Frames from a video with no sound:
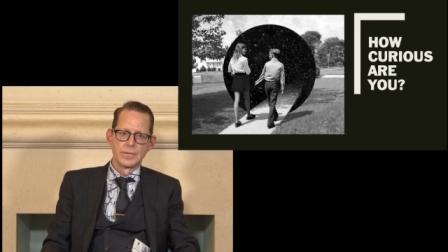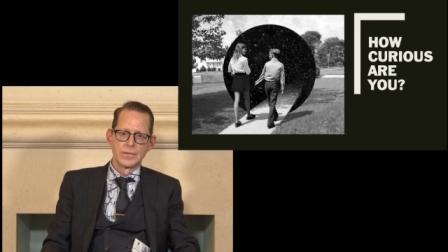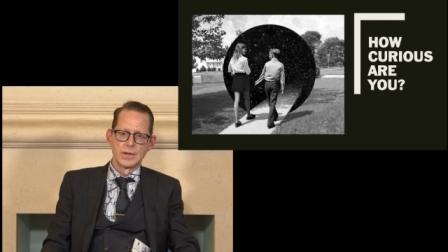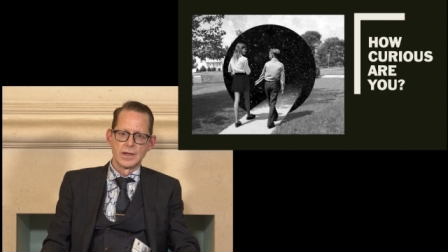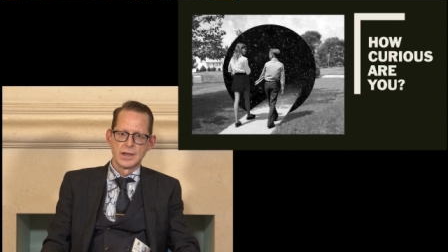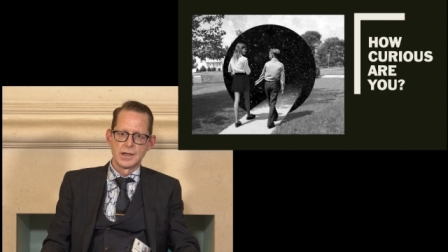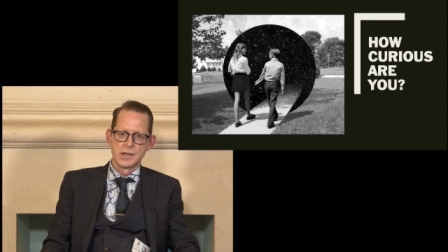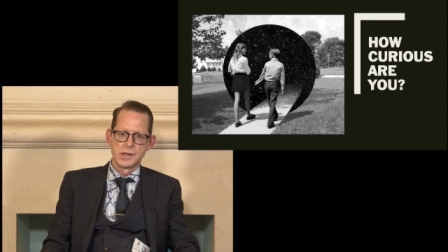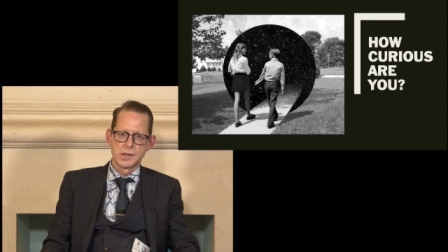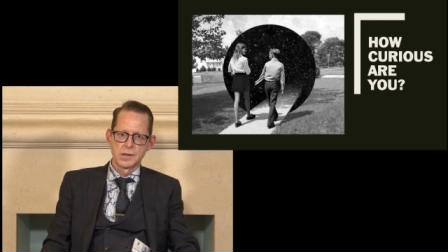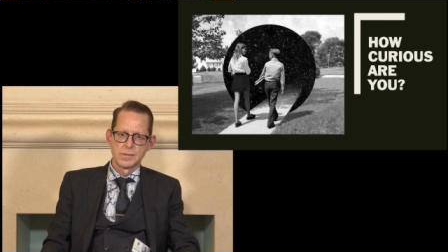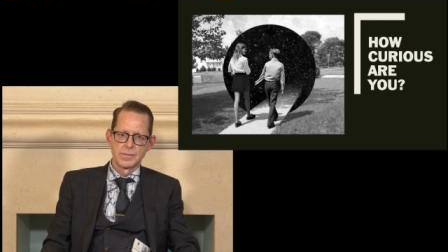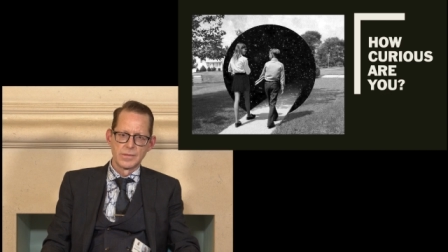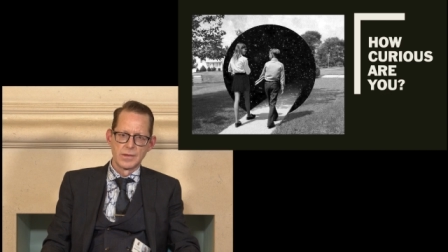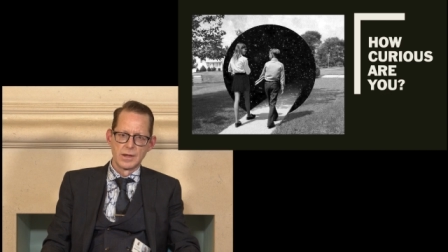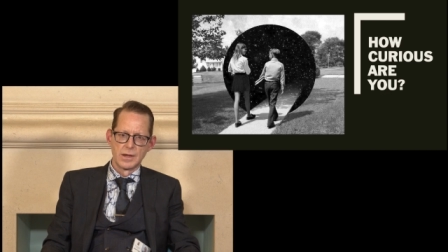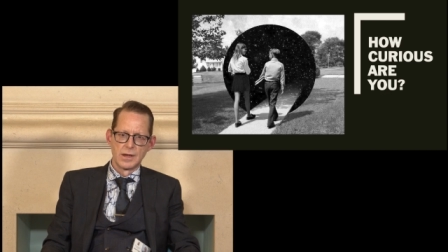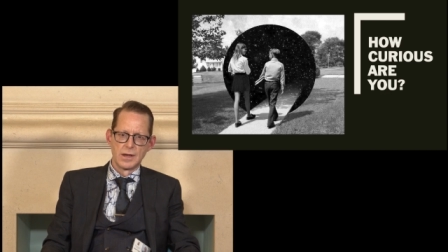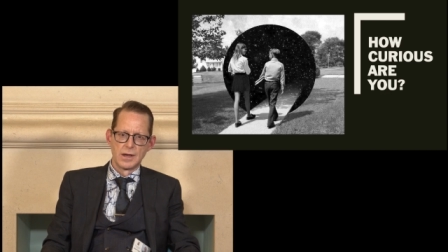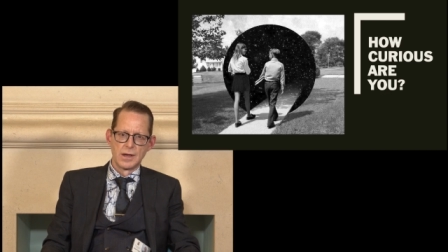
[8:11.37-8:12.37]
is,
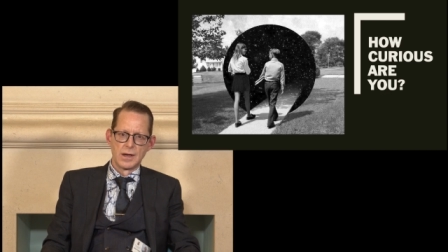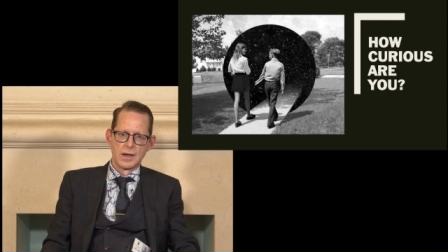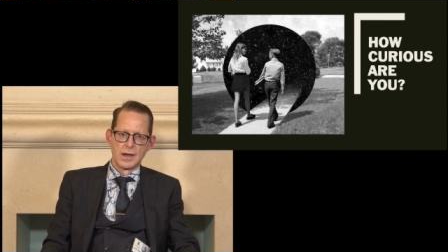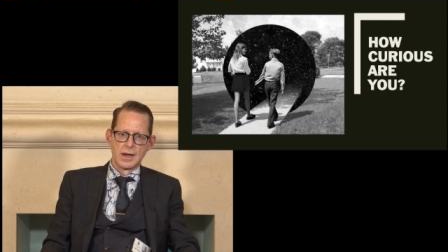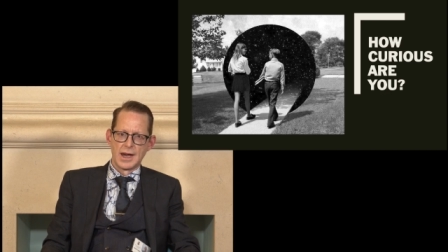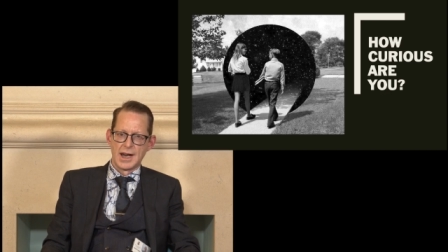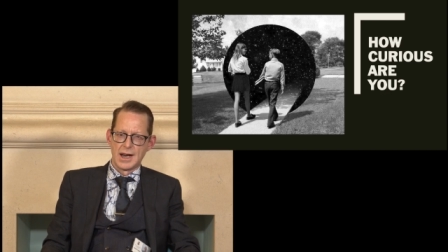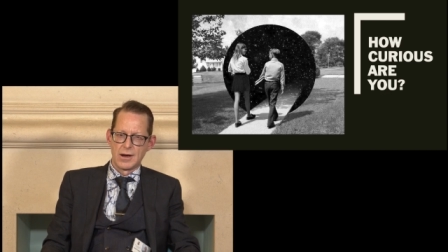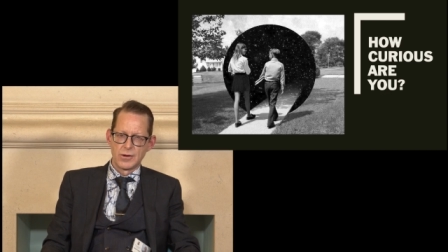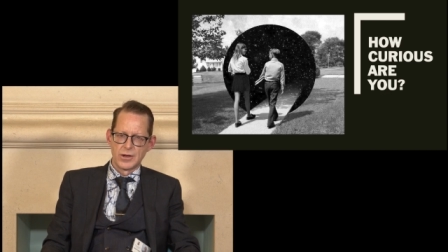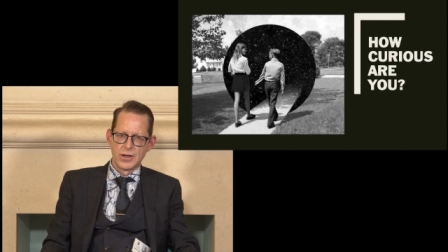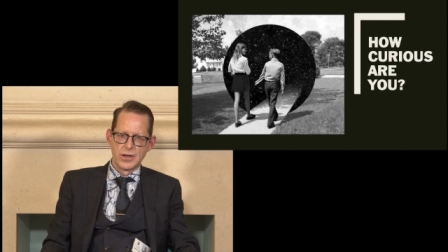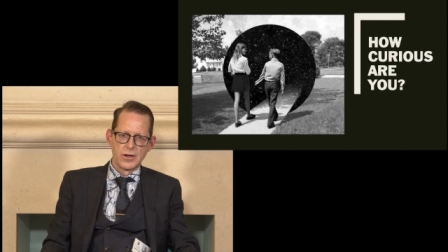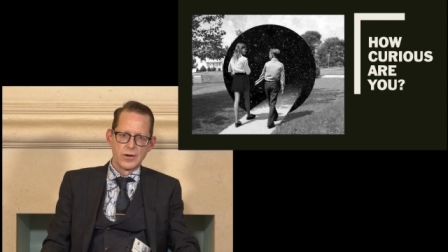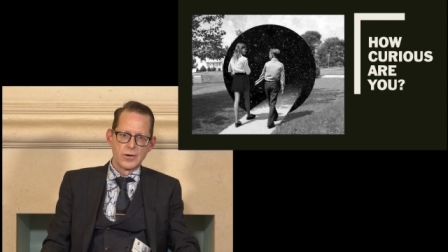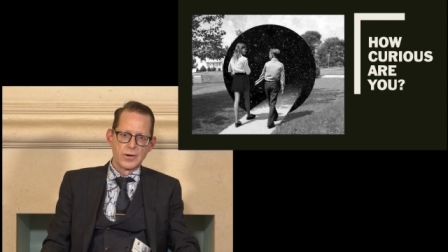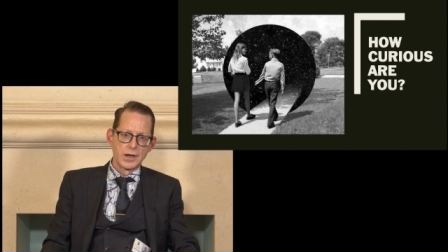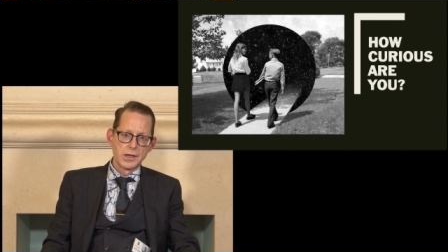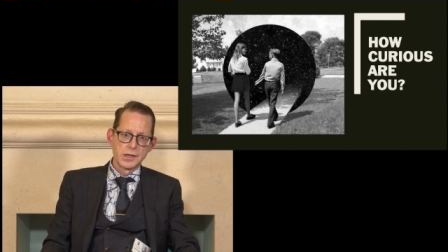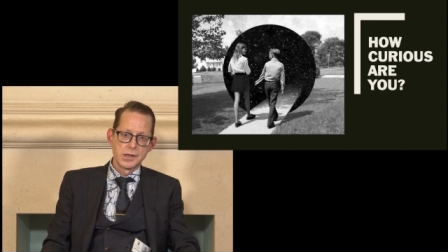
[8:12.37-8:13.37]
how
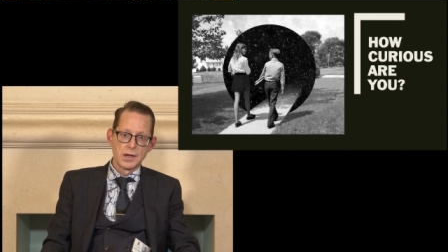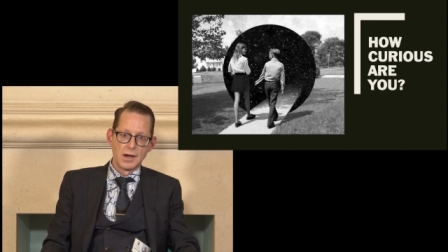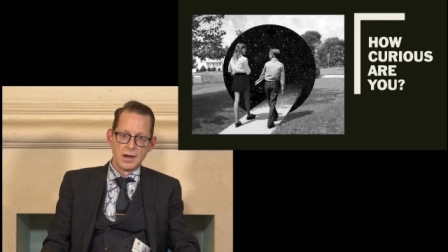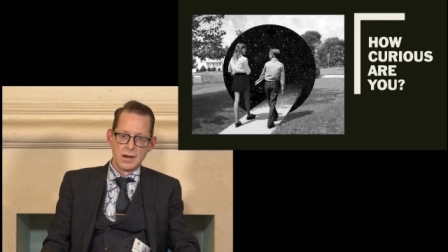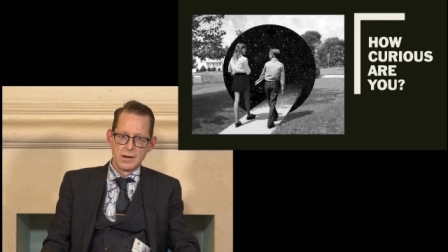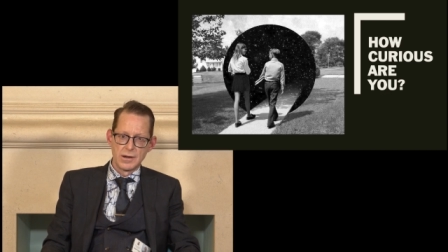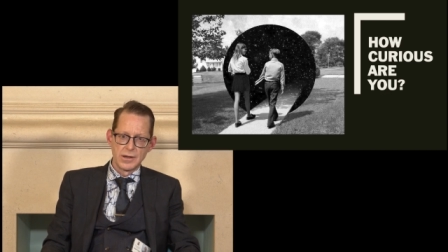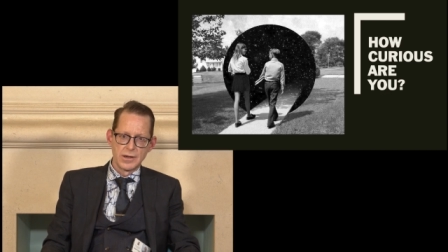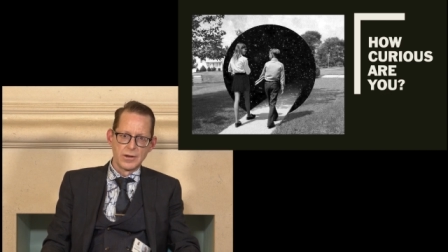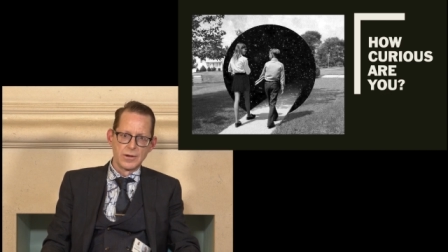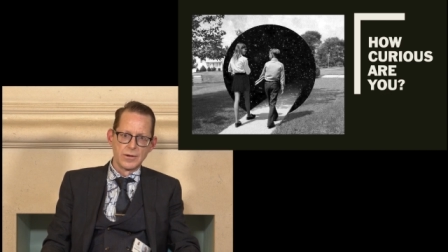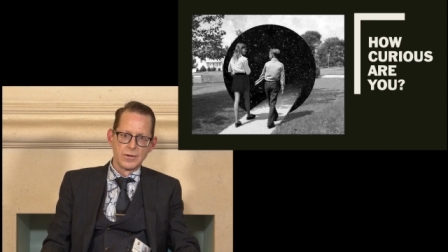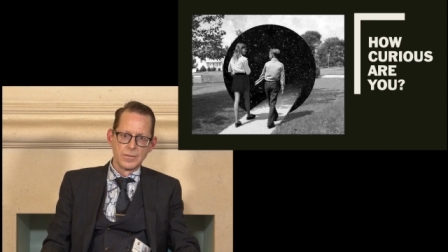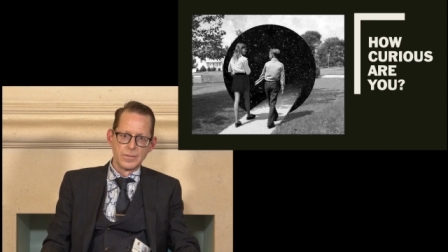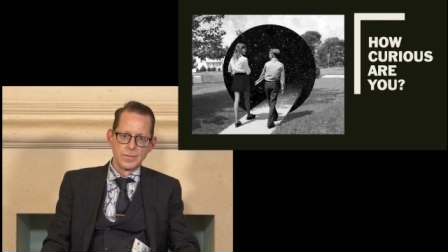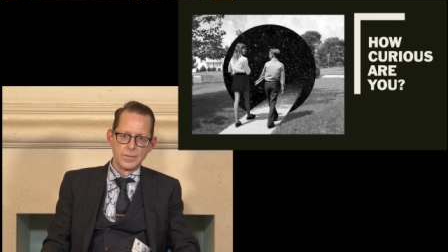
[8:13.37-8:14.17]
curious are you?